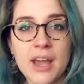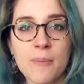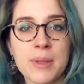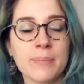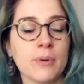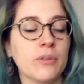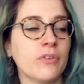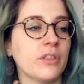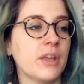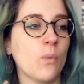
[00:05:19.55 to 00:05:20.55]
or people
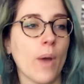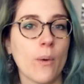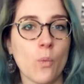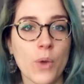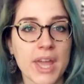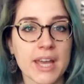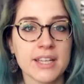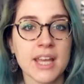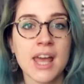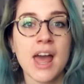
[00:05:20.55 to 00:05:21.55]
thought they were weird,